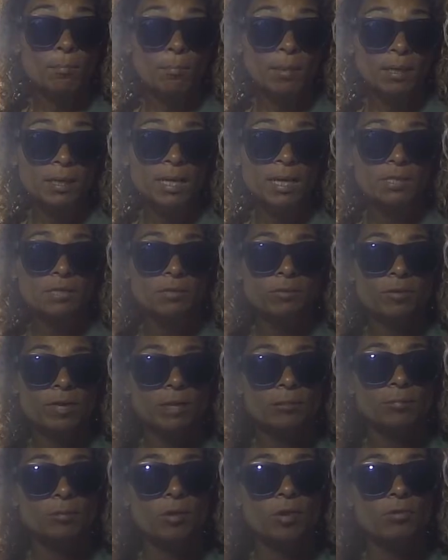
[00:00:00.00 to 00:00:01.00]
PADI has a
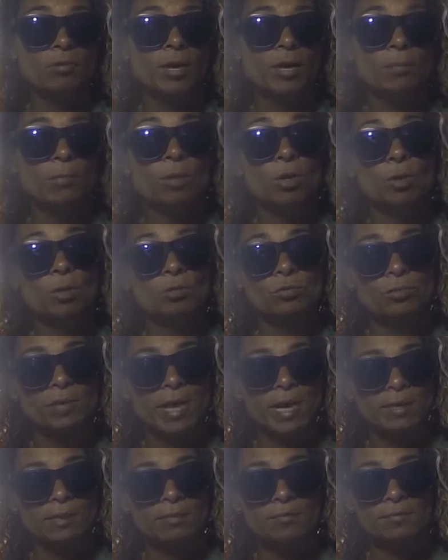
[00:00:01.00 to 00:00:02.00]
great program called
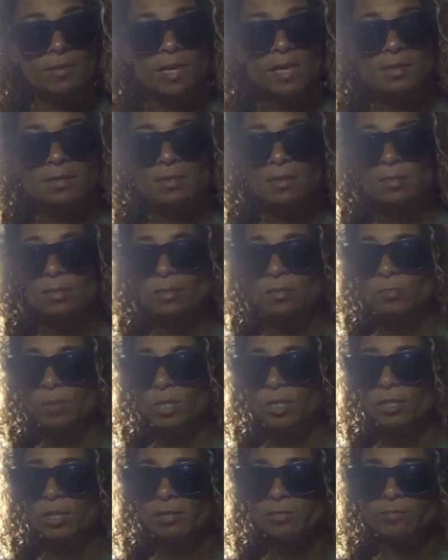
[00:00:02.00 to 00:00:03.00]
Reactivate. It's
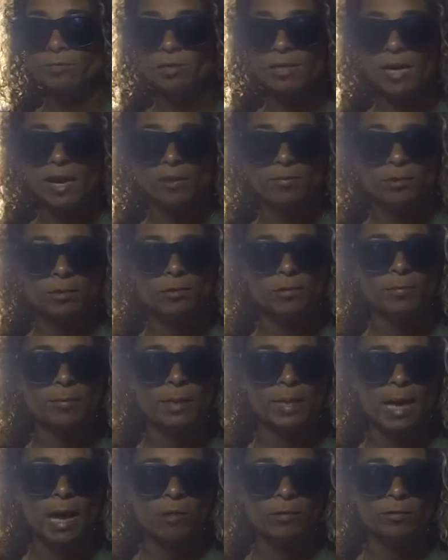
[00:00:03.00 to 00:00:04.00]
especially for divers who've
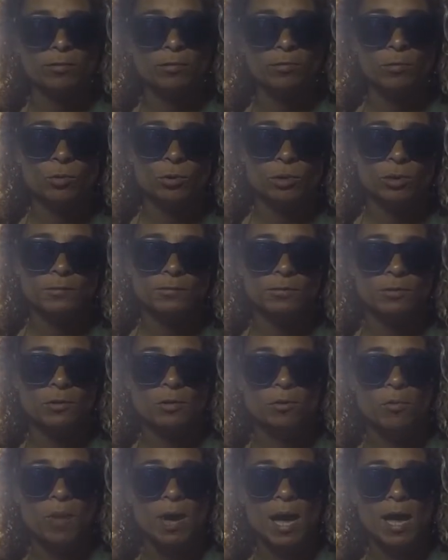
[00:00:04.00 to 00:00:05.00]
been out of the water for
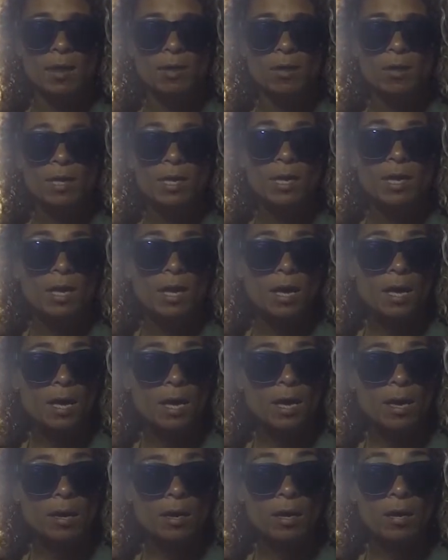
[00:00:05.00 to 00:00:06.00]
a while.
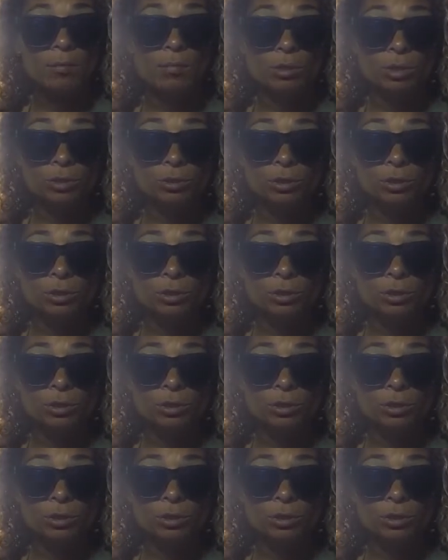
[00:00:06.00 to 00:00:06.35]
But you